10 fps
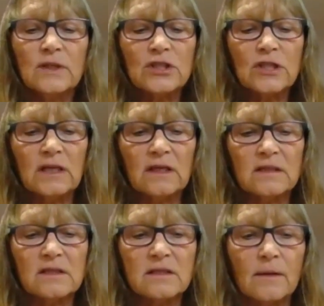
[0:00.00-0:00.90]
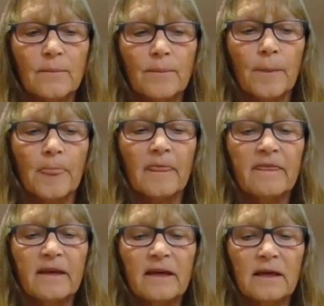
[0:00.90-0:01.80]
which is
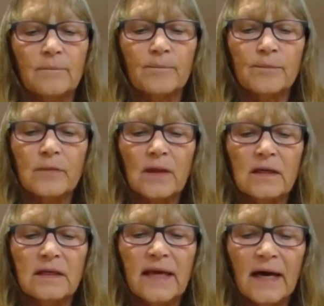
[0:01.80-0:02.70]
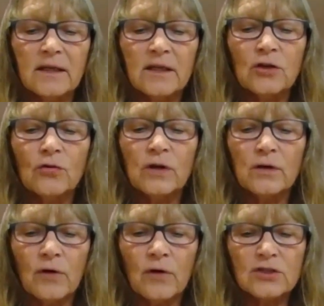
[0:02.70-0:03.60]
the Jnana
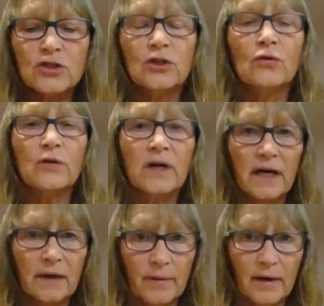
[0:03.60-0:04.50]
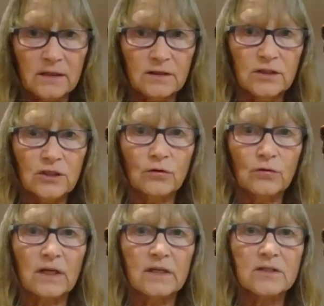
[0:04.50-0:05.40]
Yoga, Raja Yoga, and Bhakti
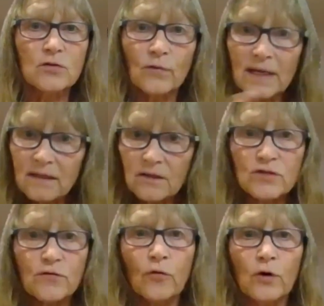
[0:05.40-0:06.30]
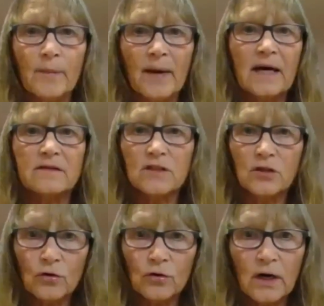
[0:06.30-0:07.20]
Yoga. So right there's four paths.
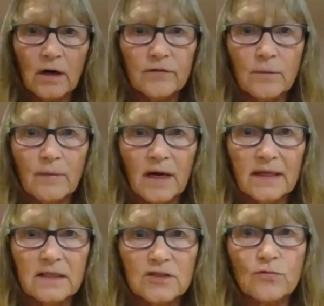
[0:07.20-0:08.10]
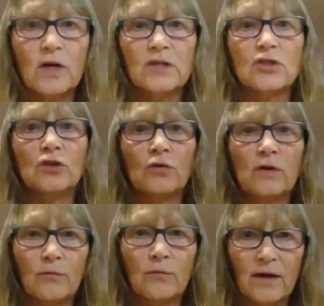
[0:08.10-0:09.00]
The yoga of the mind is Raja
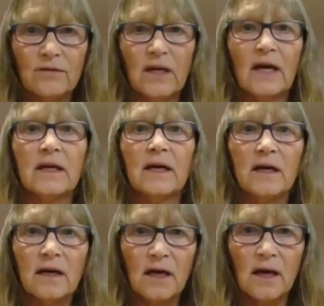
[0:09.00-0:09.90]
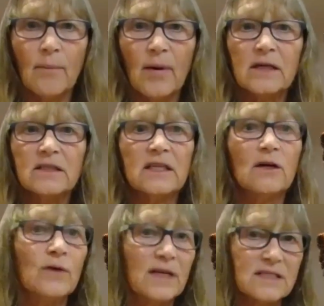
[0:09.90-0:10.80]
Yoga. We have Jnana,
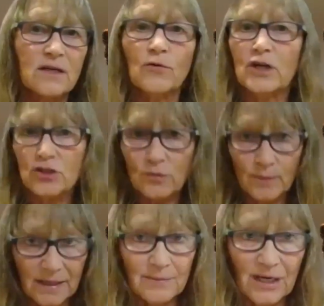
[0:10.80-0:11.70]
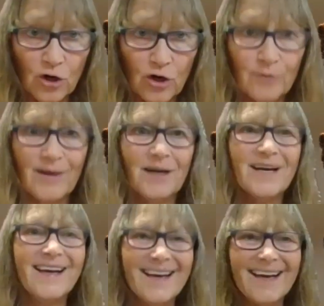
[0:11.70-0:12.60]
Bhakti. When oh, I said Raja, but I mean Karma.